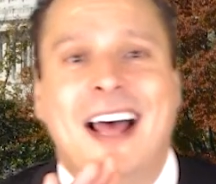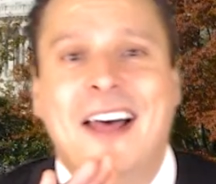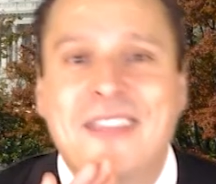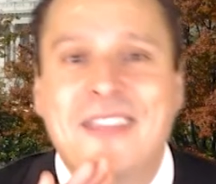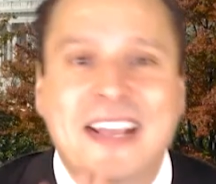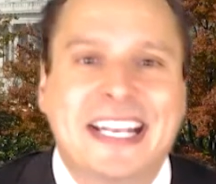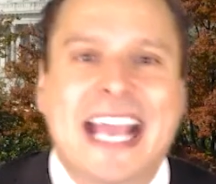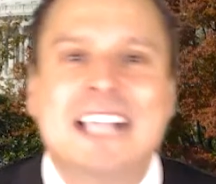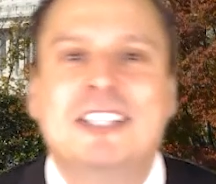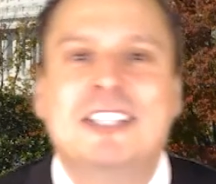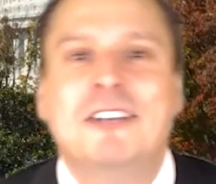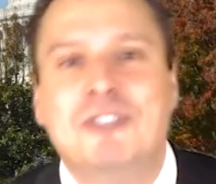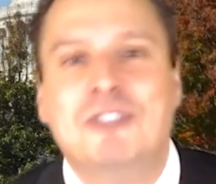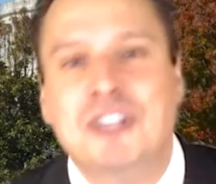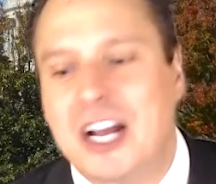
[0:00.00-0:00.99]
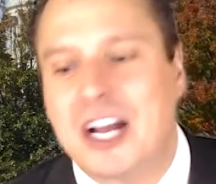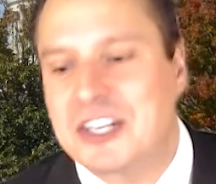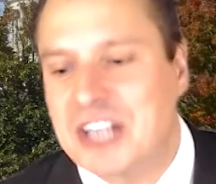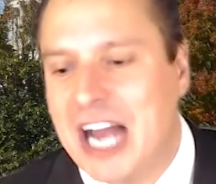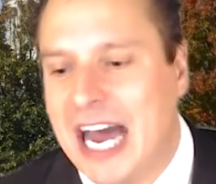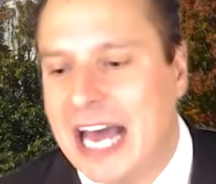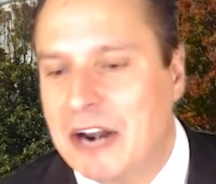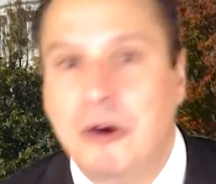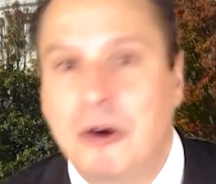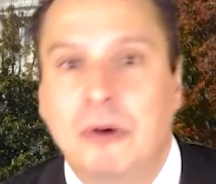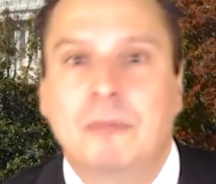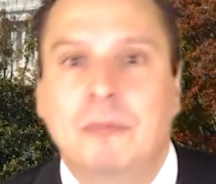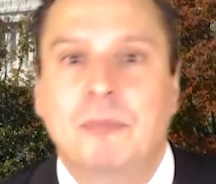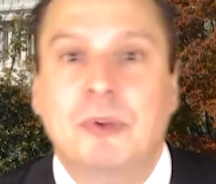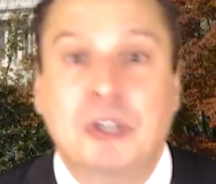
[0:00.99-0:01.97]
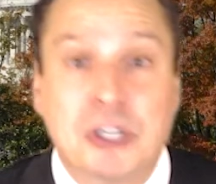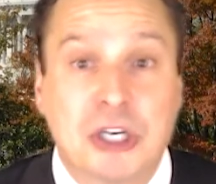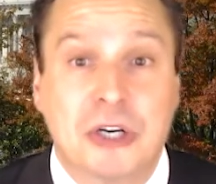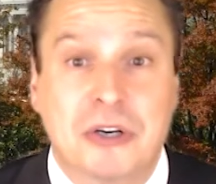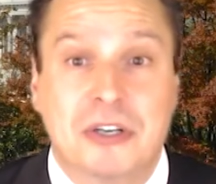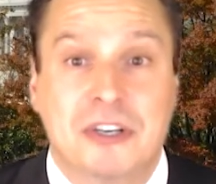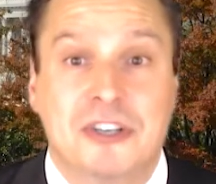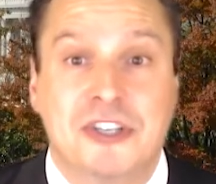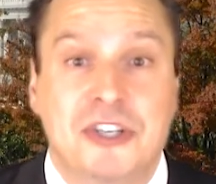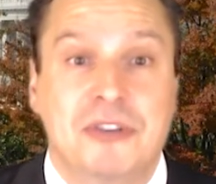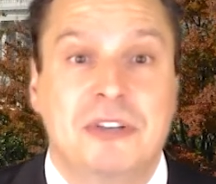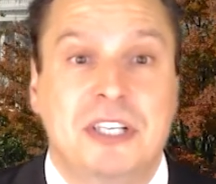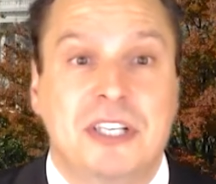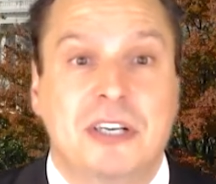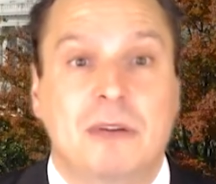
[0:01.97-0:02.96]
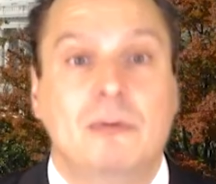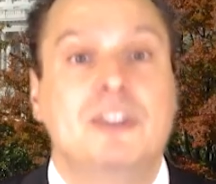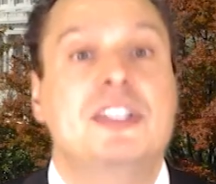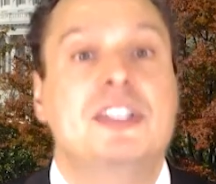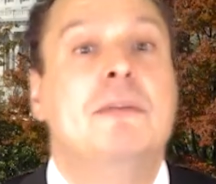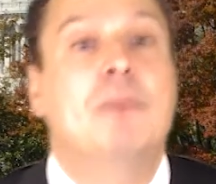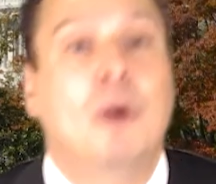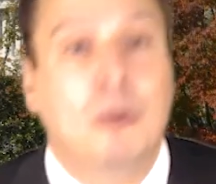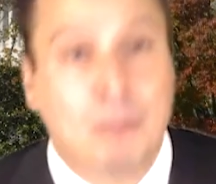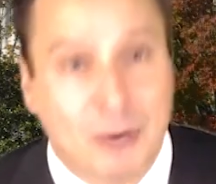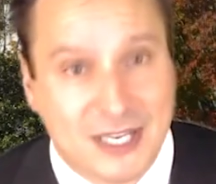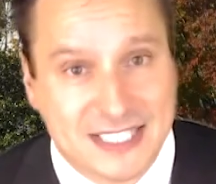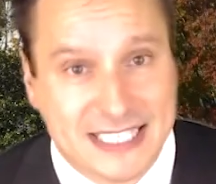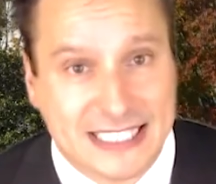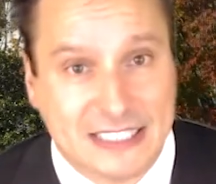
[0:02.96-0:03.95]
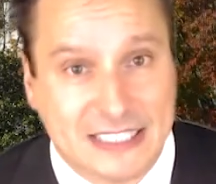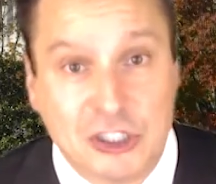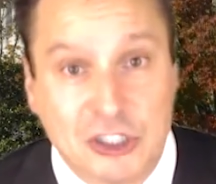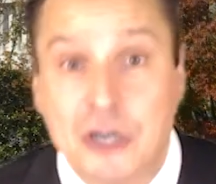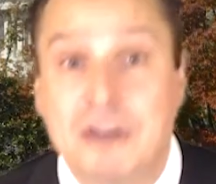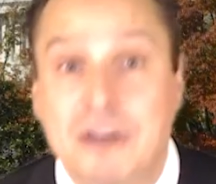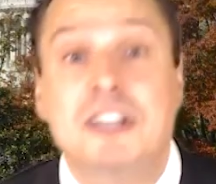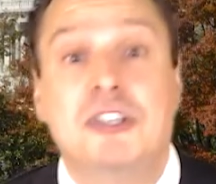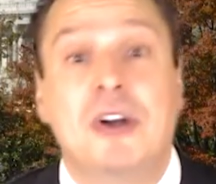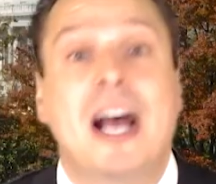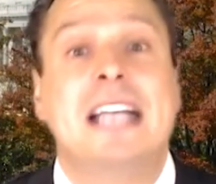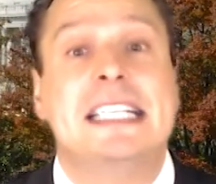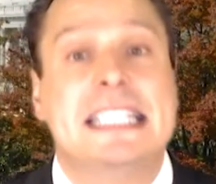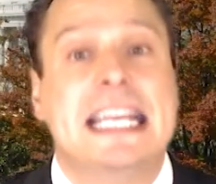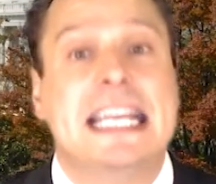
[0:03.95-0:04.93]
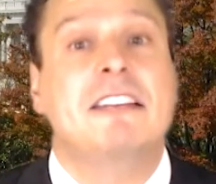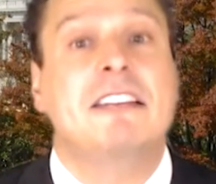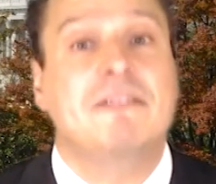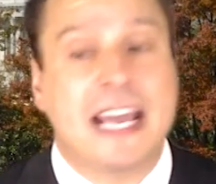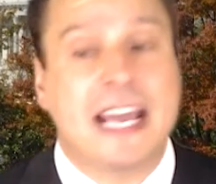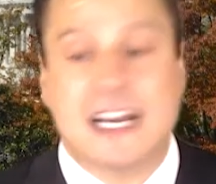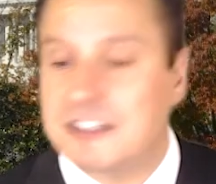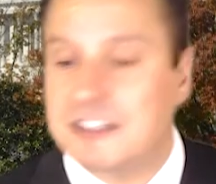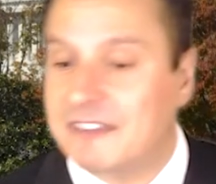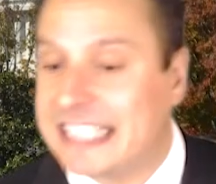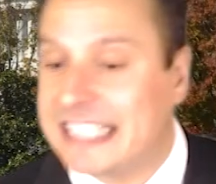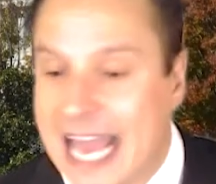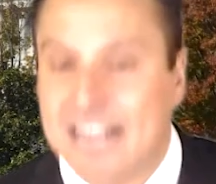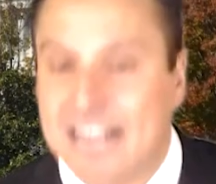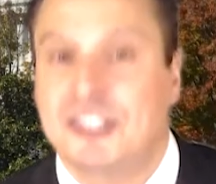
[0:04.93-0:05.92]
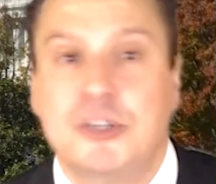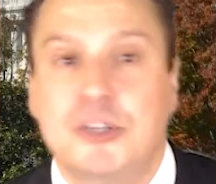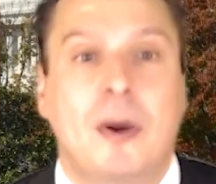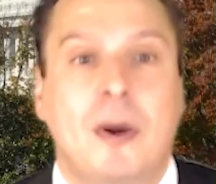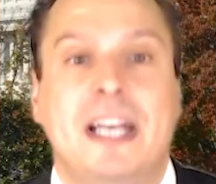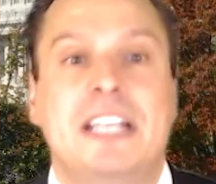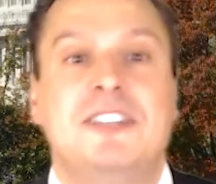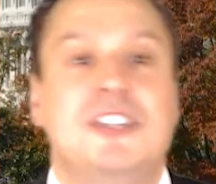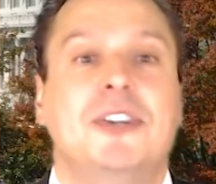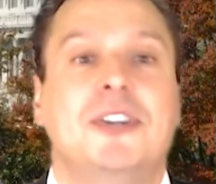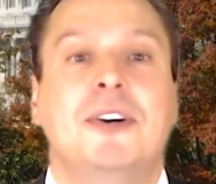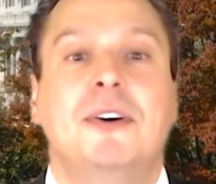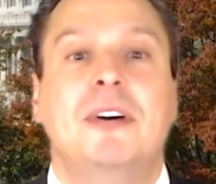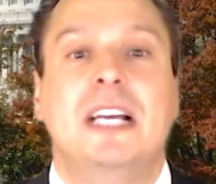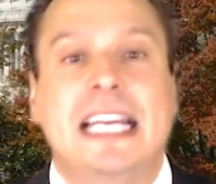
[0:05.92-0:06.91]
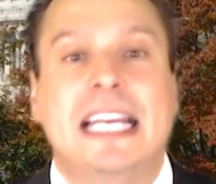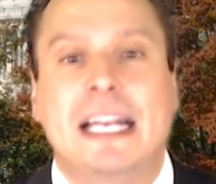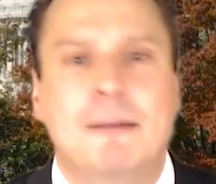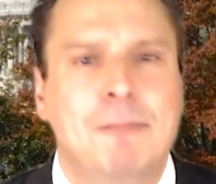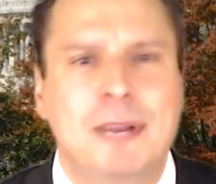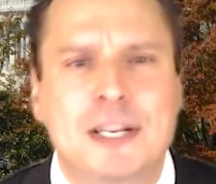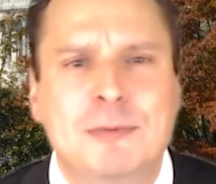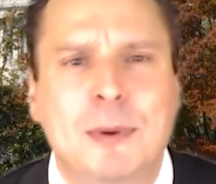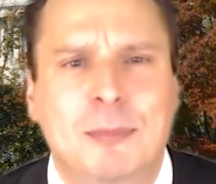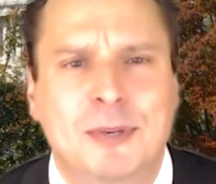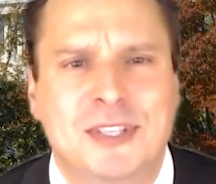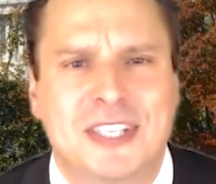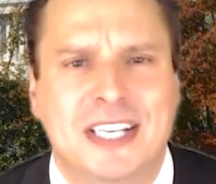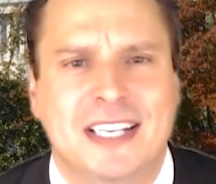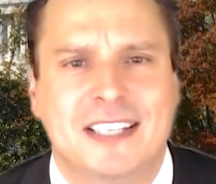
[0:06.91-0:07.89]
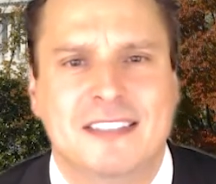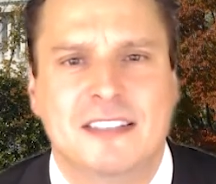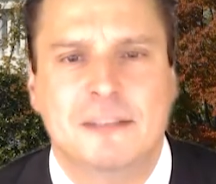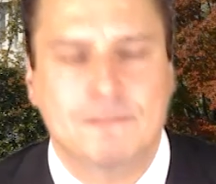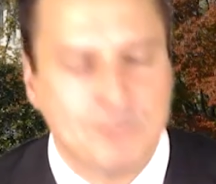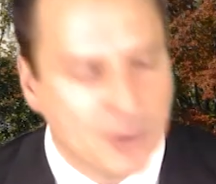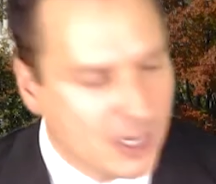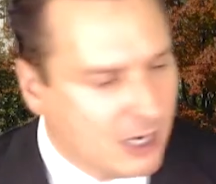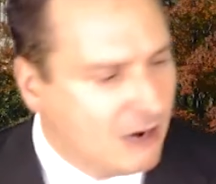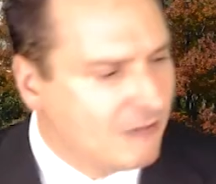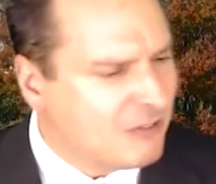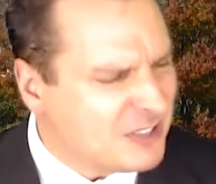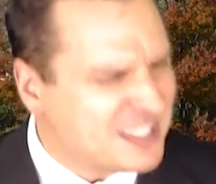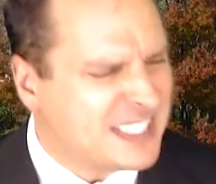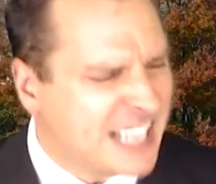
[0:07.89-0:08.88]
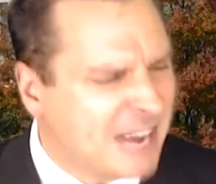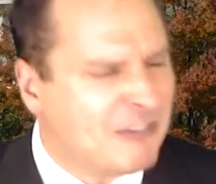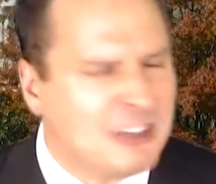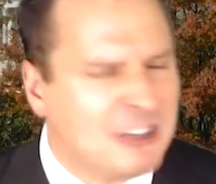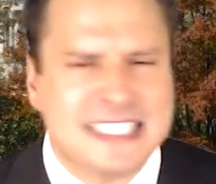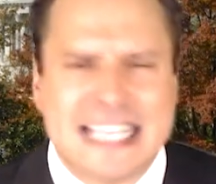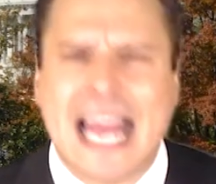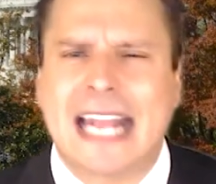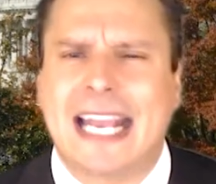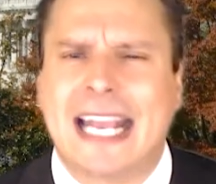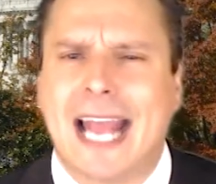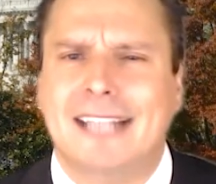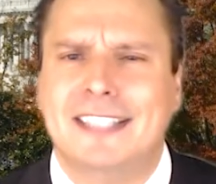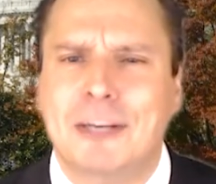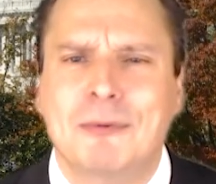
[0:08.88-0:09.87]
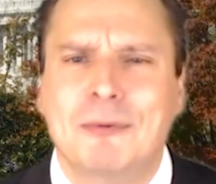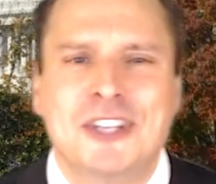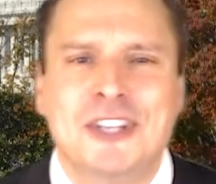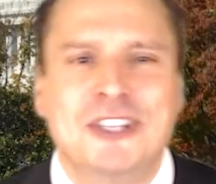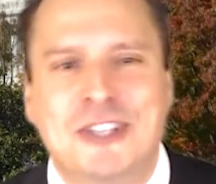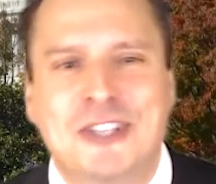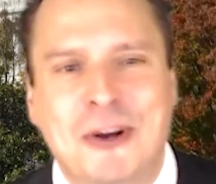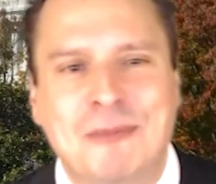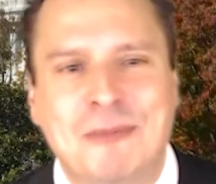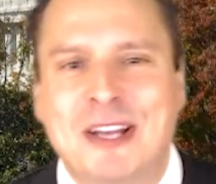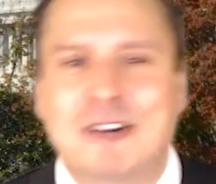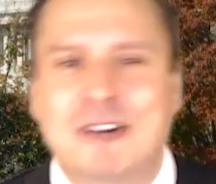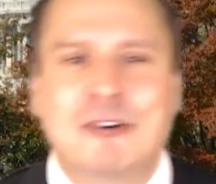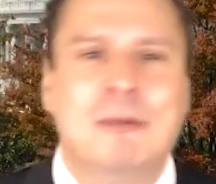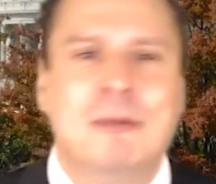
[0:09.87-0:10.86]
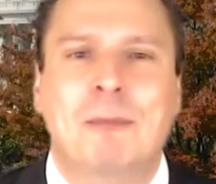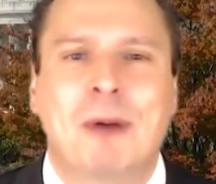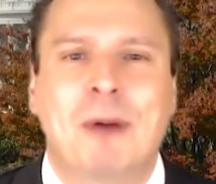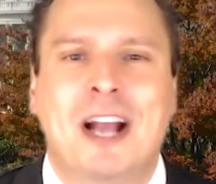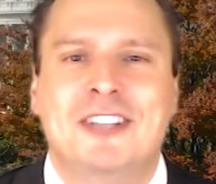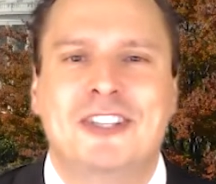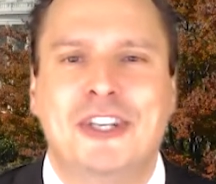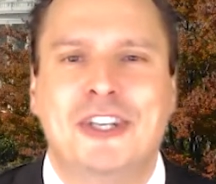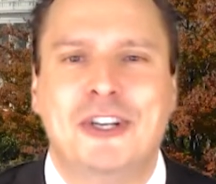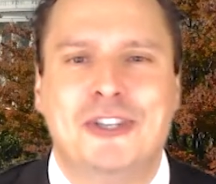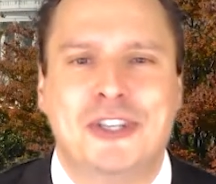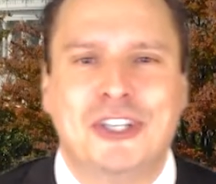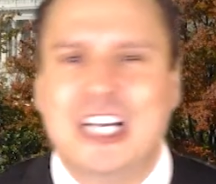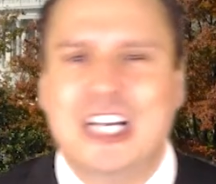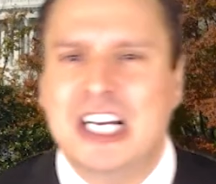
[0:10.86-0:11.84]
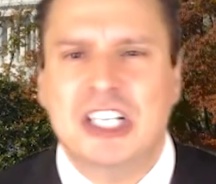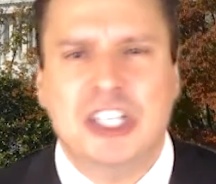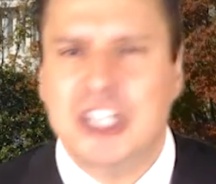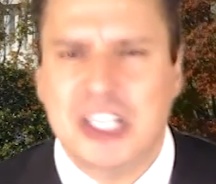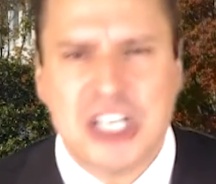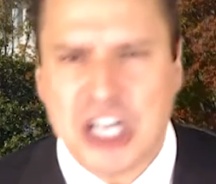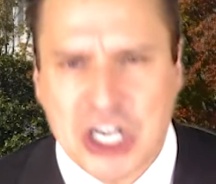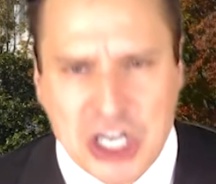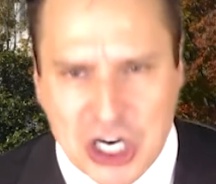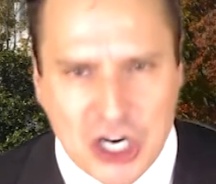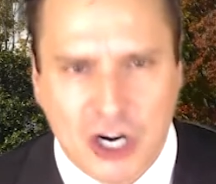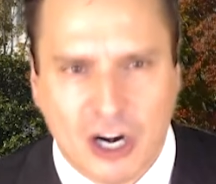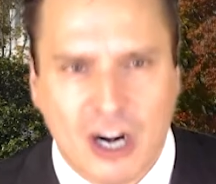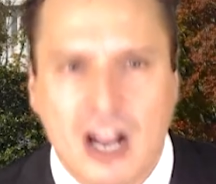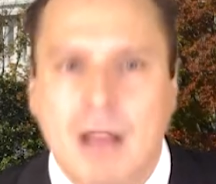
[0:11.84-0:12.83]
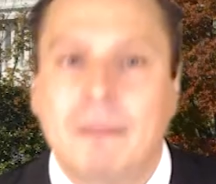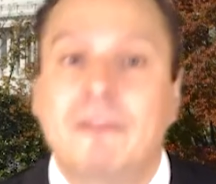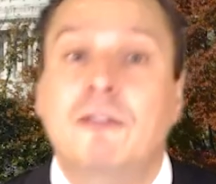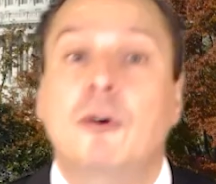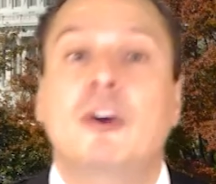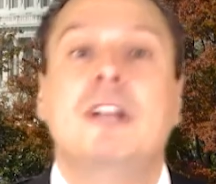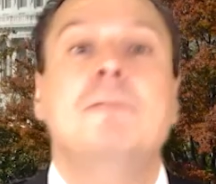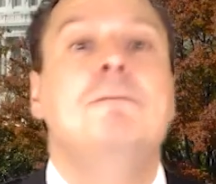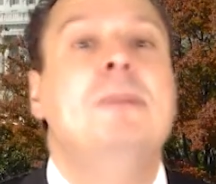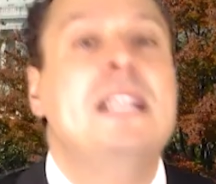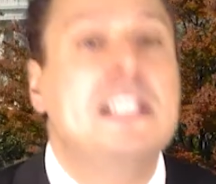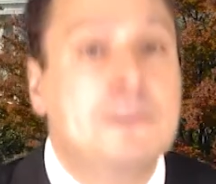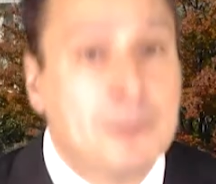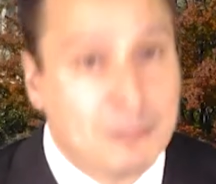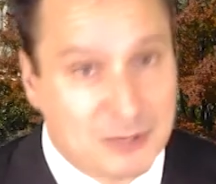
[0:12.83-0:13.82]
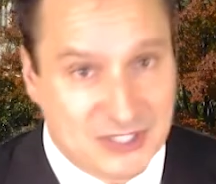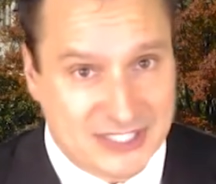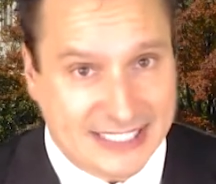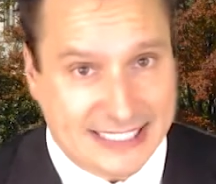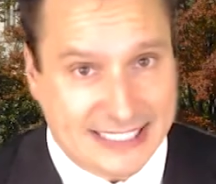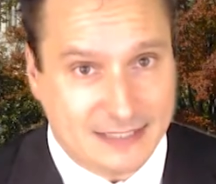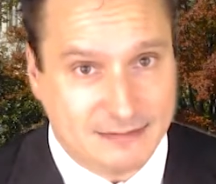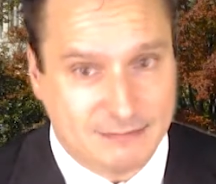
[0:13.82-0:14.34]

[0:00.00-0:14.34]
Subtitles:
The case of Judge Otto Kerner Jr. was an important precedent. Kerner tried to take advantage of a catch-22 in impeachment proceedings. For several decades, it was assumed that a criminal prosecution couldn't occur before an impeachment proceeding.